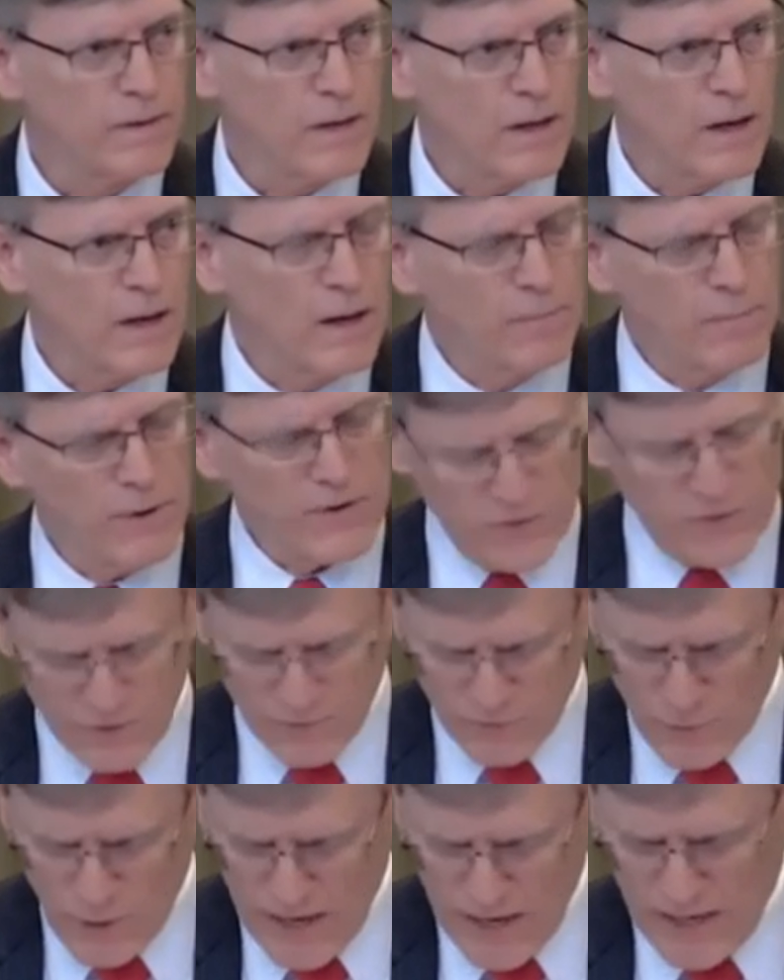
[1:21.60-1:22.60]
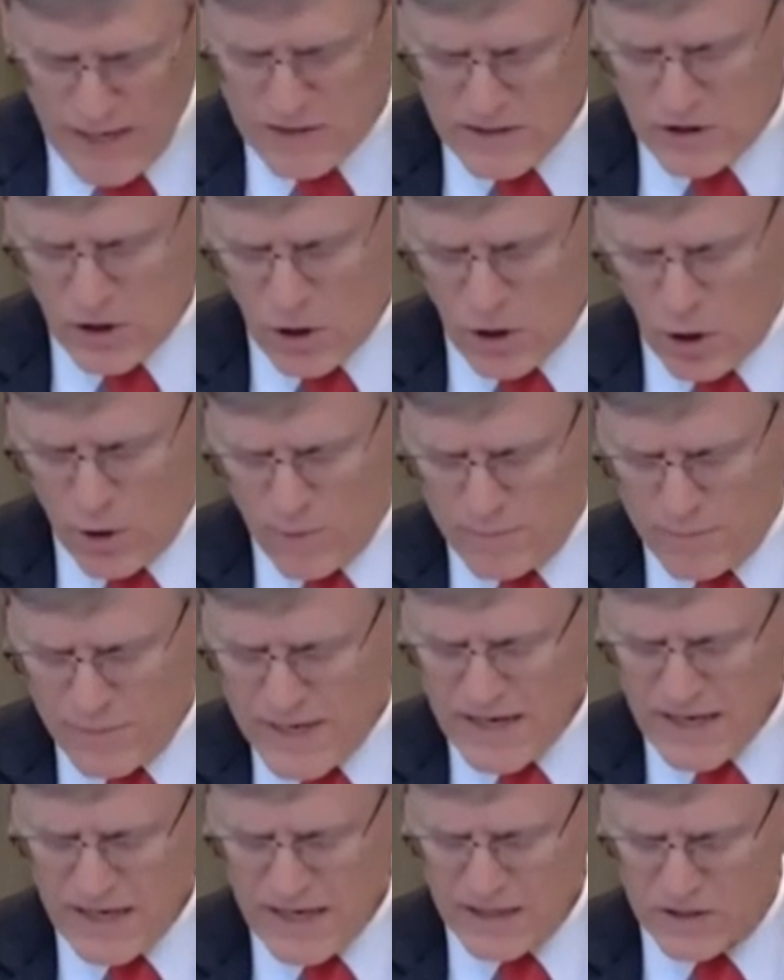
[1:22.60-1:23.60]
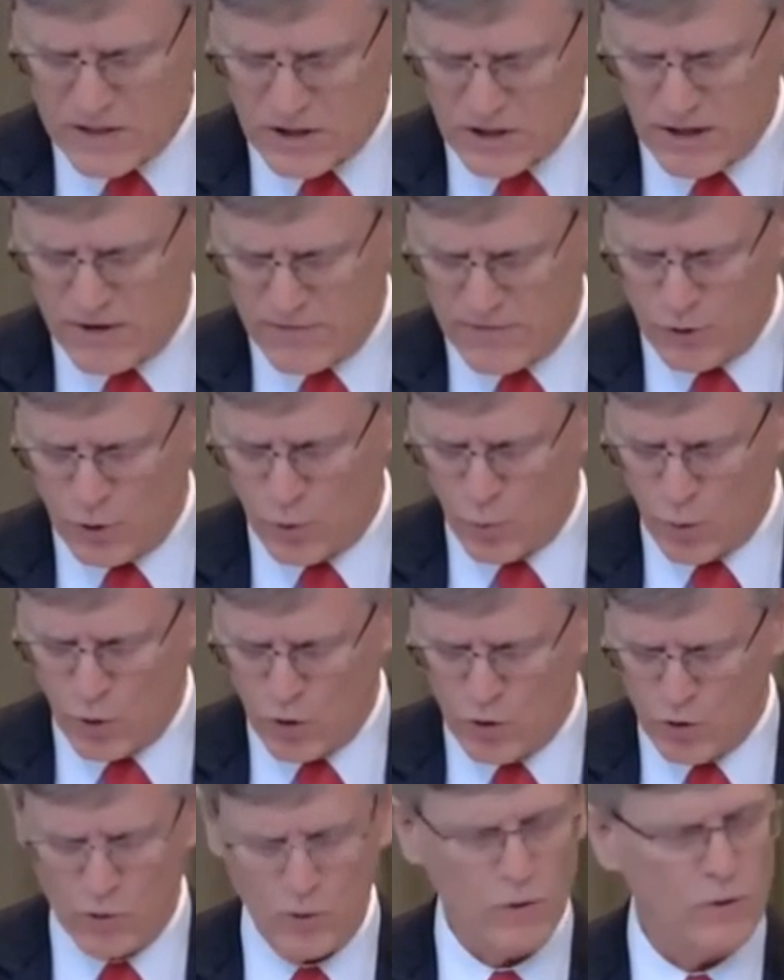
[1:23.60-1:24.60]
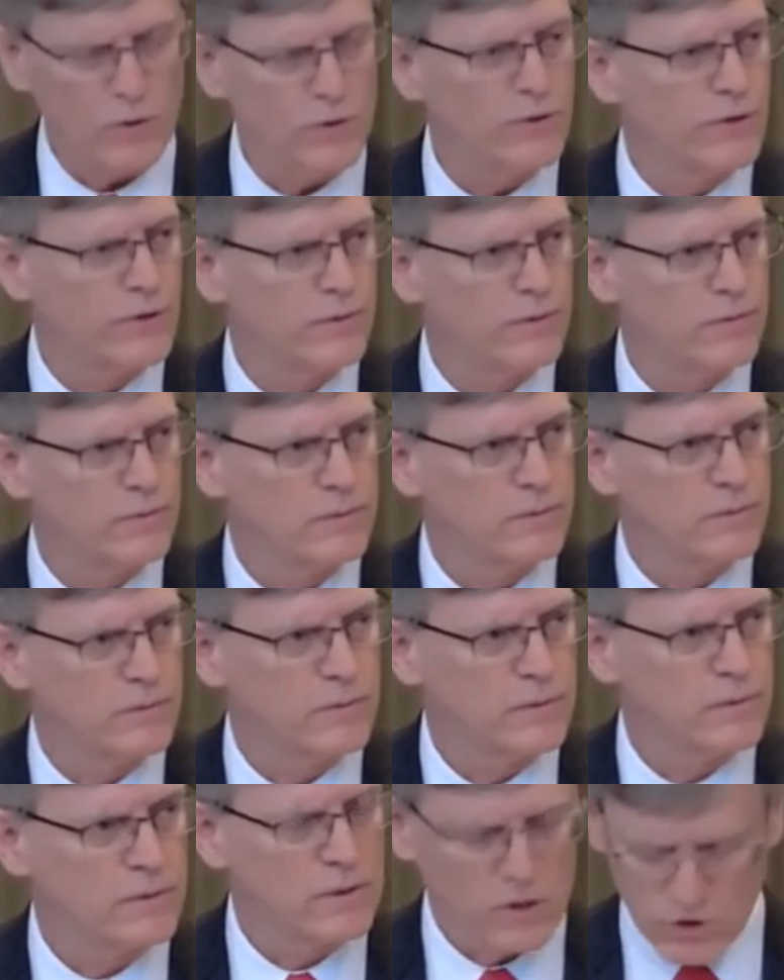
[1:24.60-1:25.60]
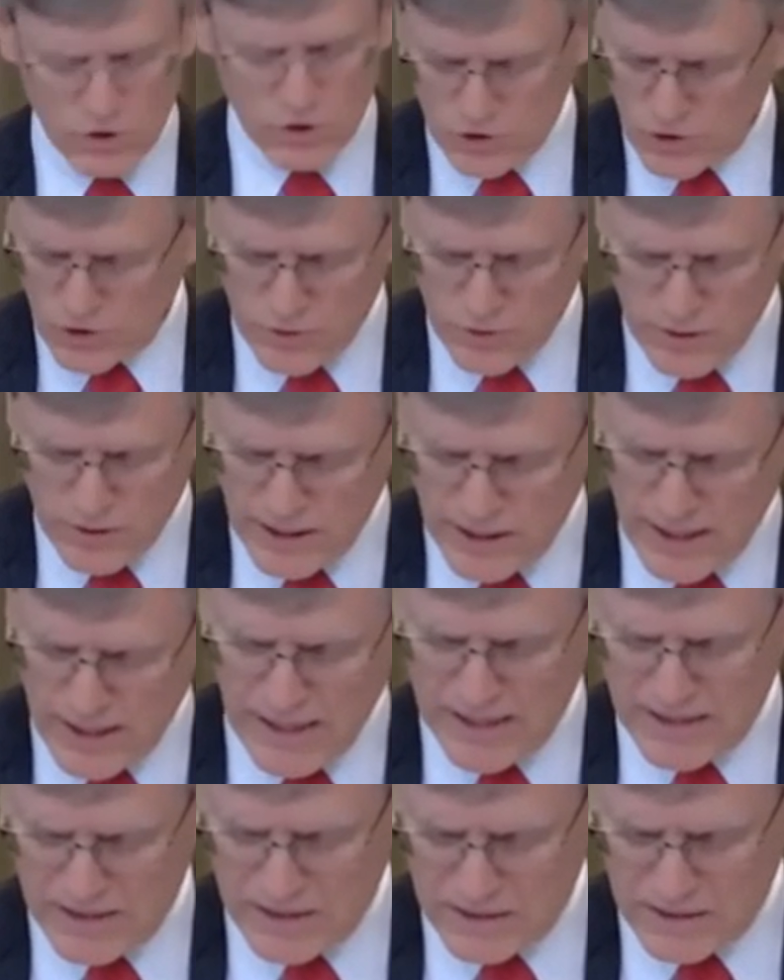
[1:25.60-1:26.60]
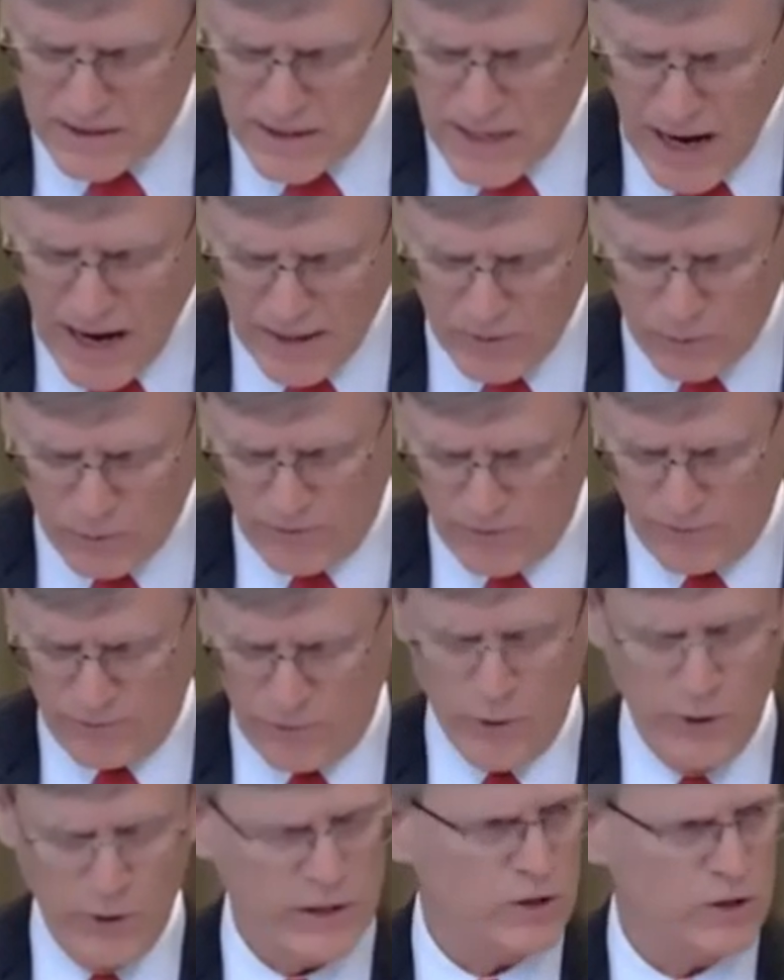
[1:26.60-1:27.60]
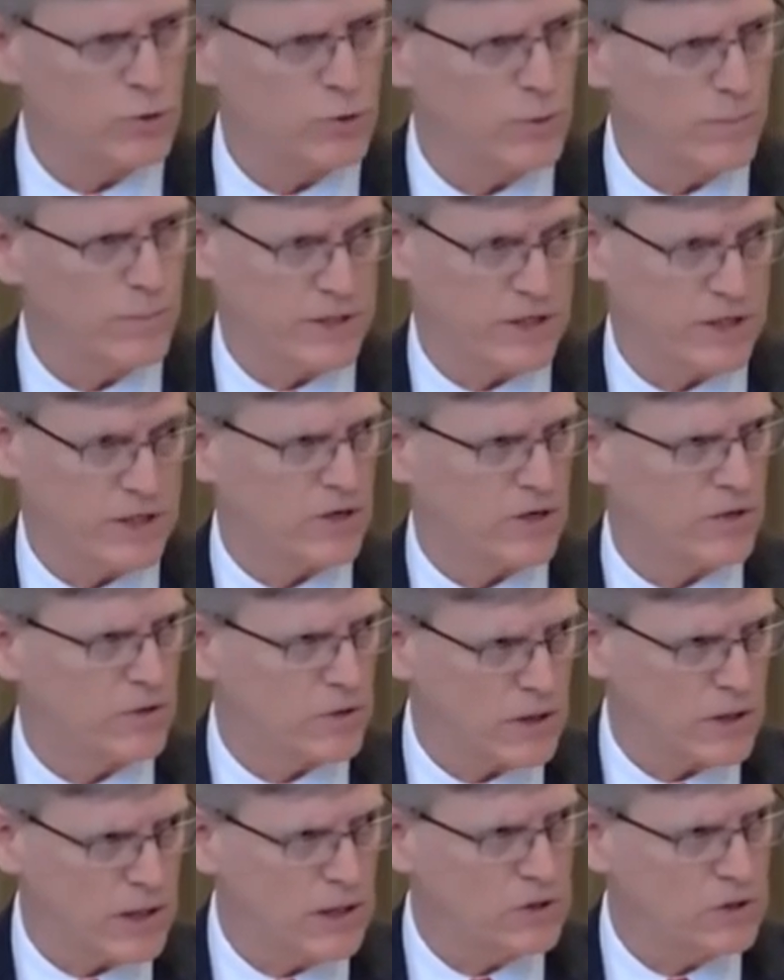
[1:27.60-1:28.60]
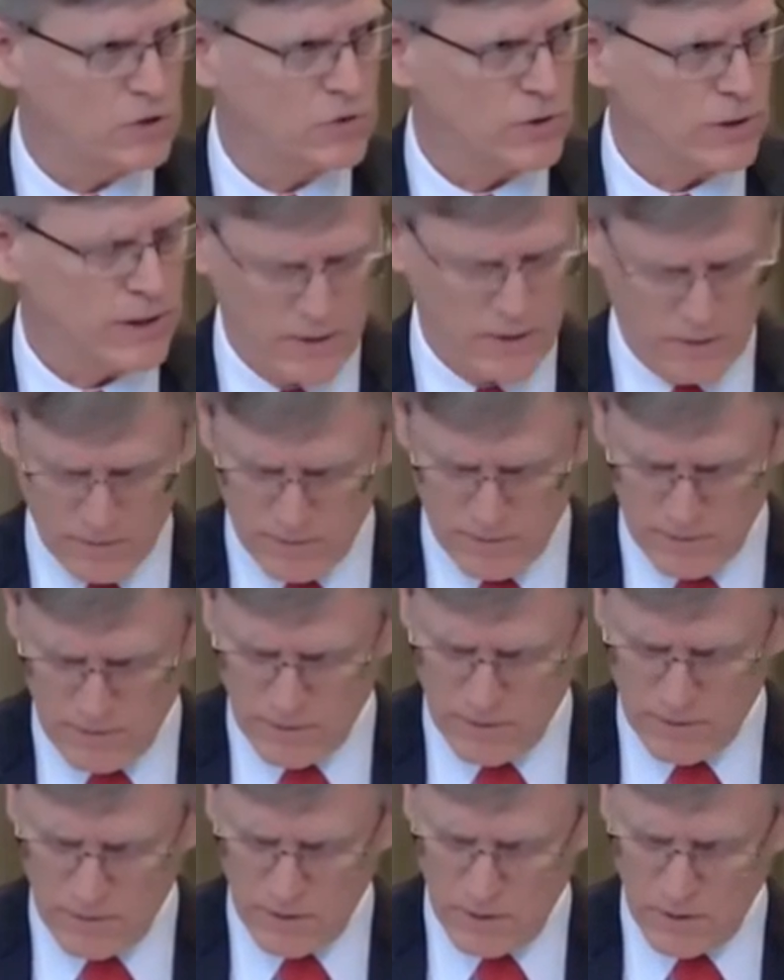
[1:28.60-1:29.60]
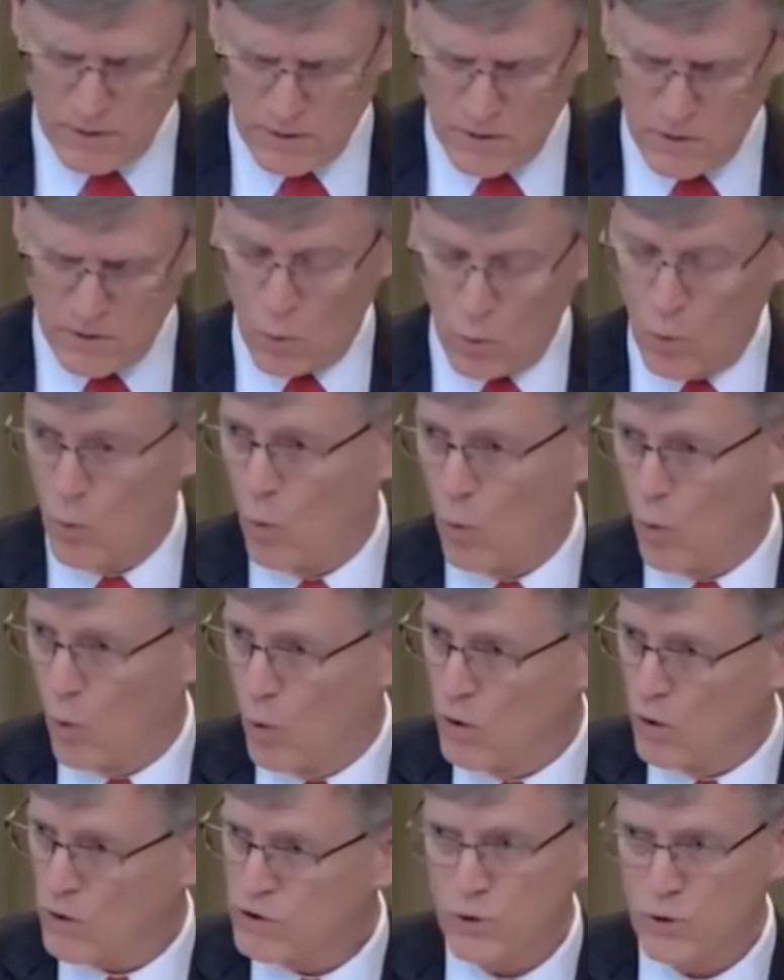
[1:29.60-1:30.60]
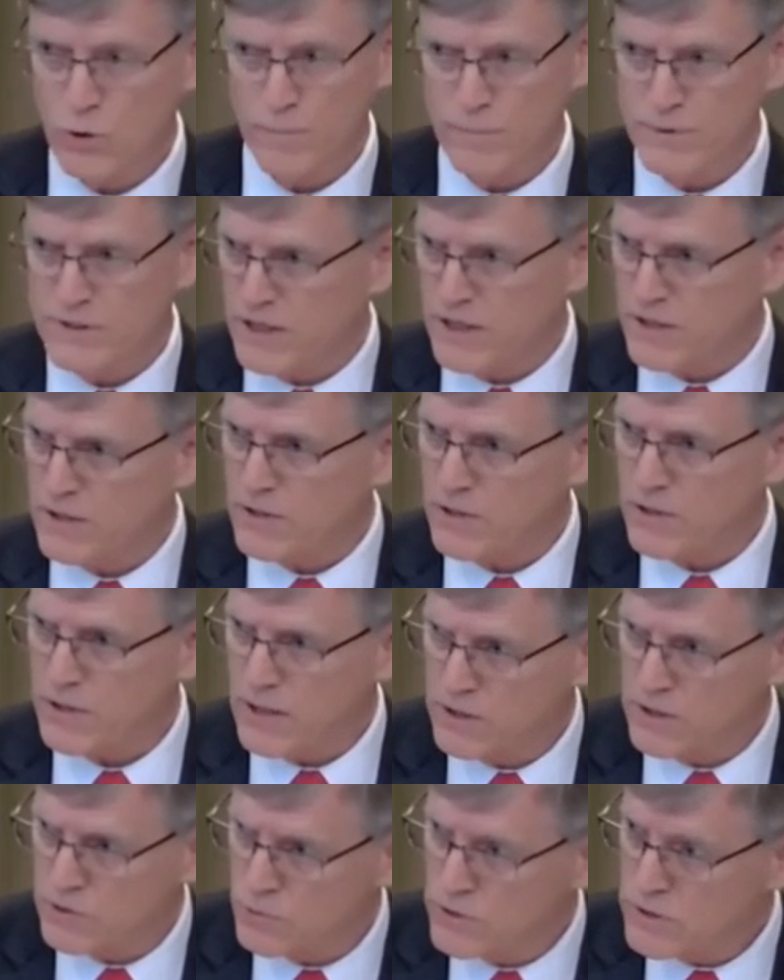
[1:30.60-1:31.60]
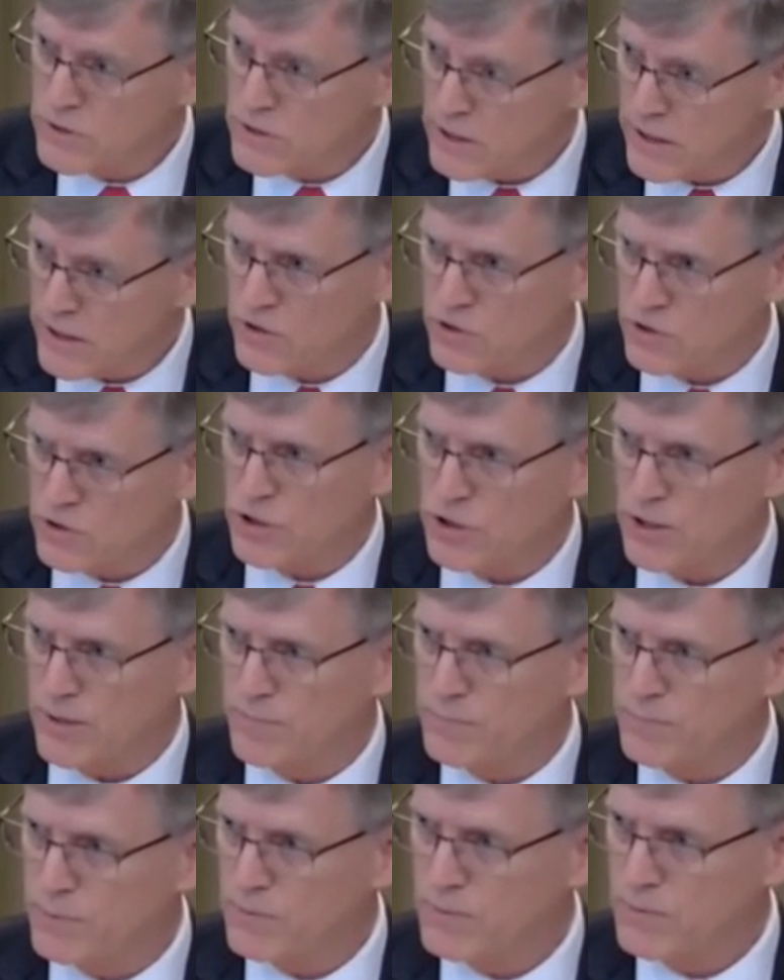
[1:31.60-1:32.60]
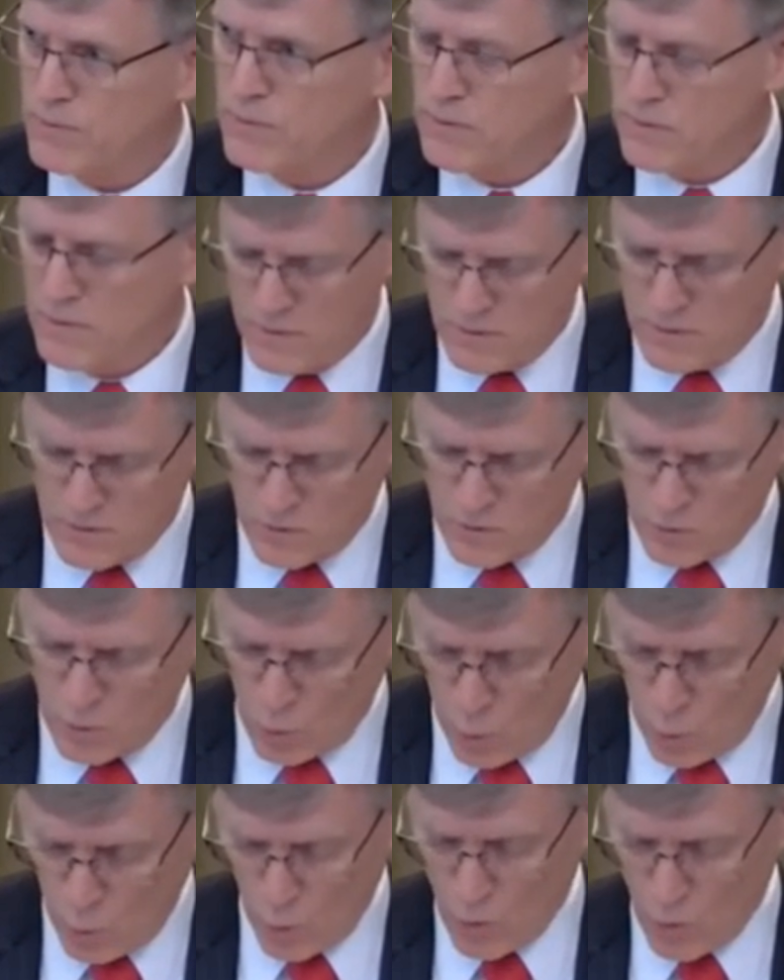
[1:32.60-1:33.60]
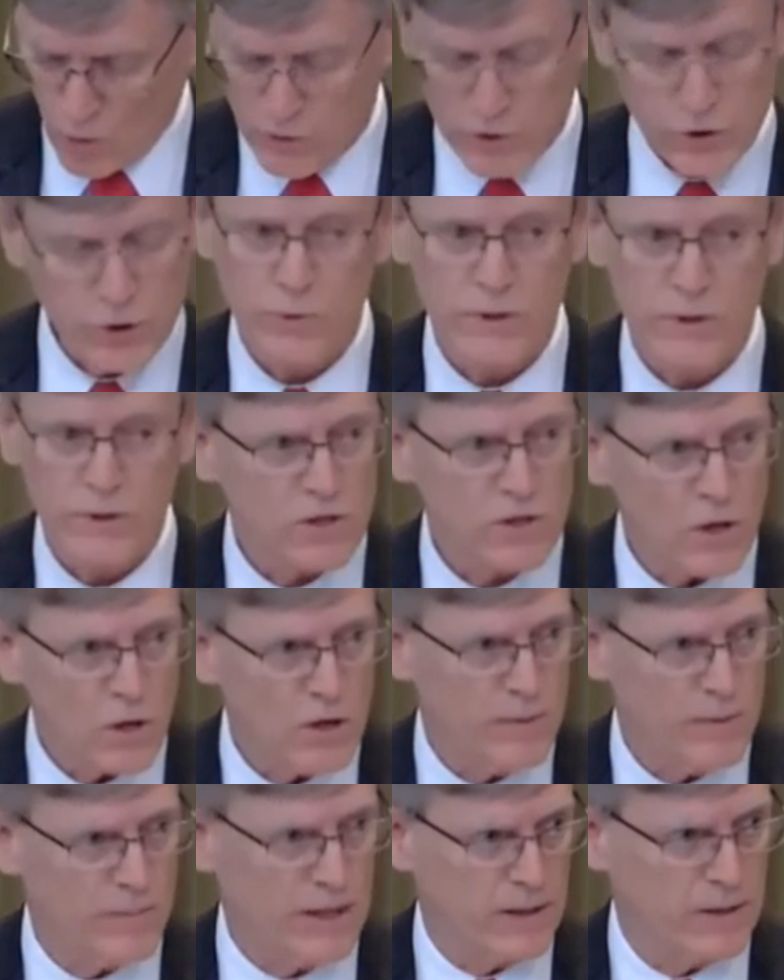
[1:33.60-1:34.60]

But the phrase Armenians of the world certainly is not referring to a particular country, or to a particular country's leadership, or to its army.